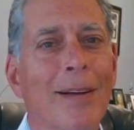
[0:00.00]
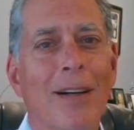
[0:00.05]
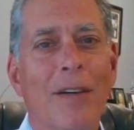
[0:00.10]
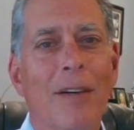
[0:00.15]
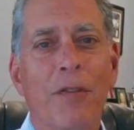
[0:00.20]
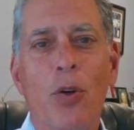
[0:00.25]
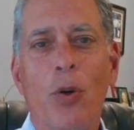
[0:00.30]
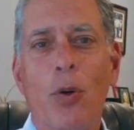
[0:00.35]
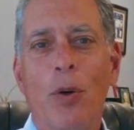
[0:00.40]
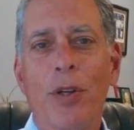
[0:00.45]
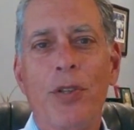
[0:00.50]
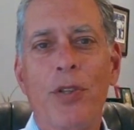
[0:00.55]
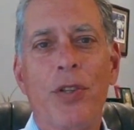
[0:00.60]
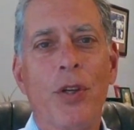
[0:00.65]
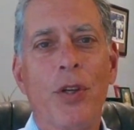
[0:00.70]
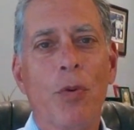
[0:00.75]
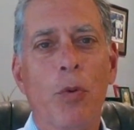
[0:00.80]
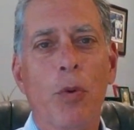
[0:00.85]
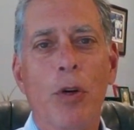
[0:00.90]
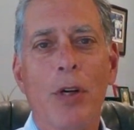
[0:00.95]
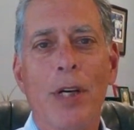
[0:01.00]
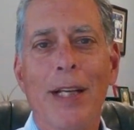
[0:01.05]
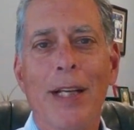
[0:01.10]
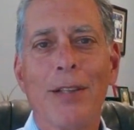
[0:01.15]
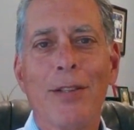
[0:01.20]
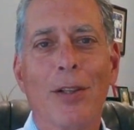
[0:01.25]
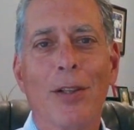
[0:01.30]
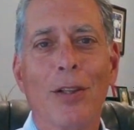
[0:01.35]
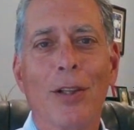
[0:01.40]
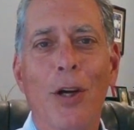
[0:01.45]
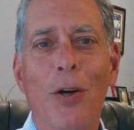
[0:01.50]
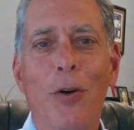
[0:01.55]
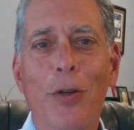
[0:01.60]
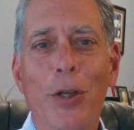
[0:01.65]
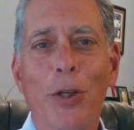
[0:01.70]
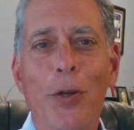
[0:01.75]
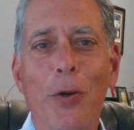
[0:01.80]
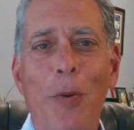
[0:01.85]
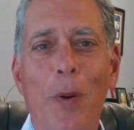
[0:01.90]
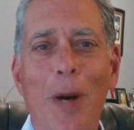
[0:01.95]
Of course you would. It's a
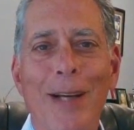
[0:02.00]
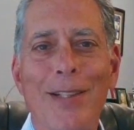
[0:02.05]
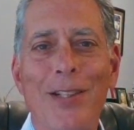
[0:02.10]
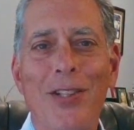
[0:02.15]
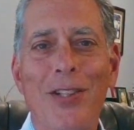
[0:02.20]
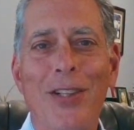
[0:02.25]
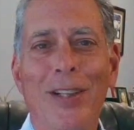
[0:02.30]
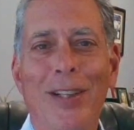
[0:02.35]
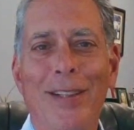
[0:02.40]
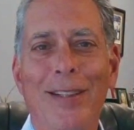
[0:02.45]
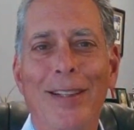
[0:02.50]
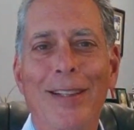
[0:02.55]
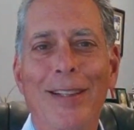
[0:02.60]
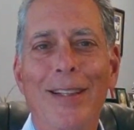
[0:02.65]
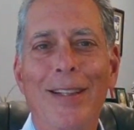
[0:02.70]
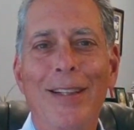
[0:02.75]
loaded question.